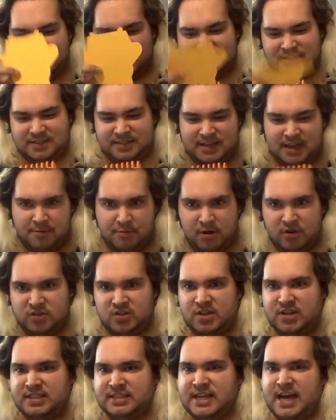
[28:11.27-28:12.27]
See, most
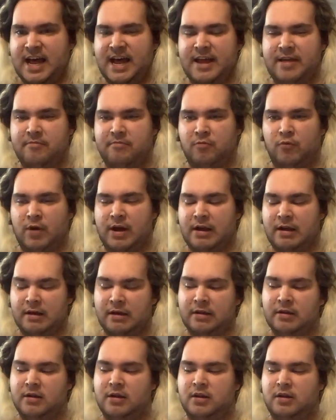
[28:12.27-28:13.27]
of the time
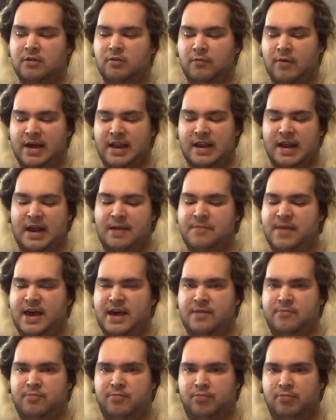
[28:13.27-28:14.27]
when I
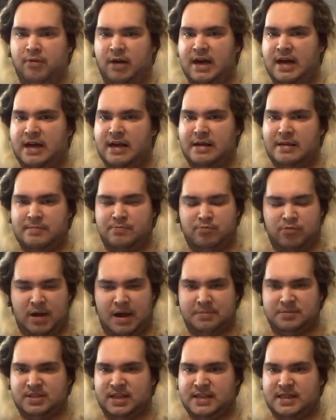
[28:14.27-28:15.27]
make
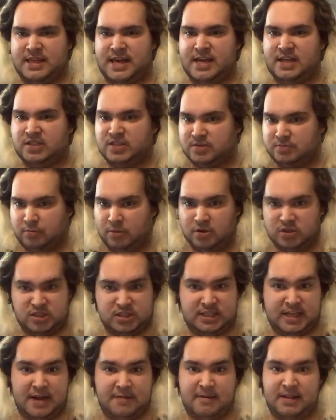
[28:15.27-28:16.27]
props like this, most
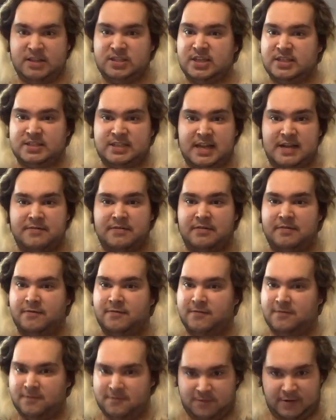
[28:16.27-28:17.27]
of the time it doesn't
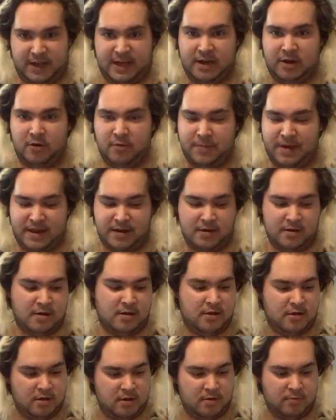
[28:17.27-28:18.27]
freaking open.
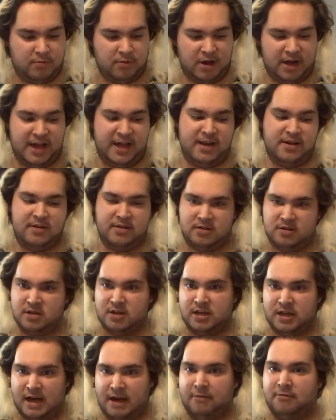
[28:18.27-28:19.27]
But
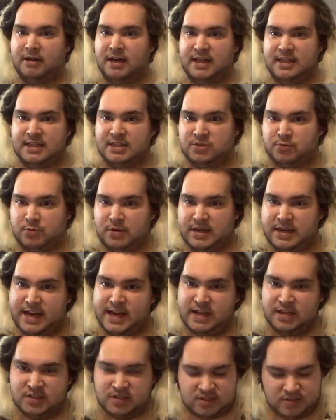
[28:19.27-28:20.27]
I'm glad this one
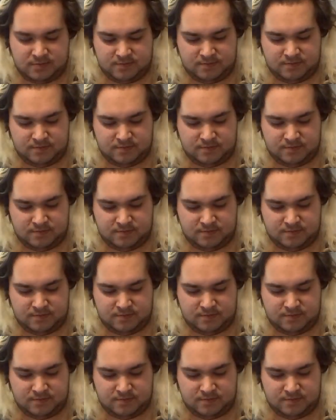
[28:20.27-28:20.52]
does.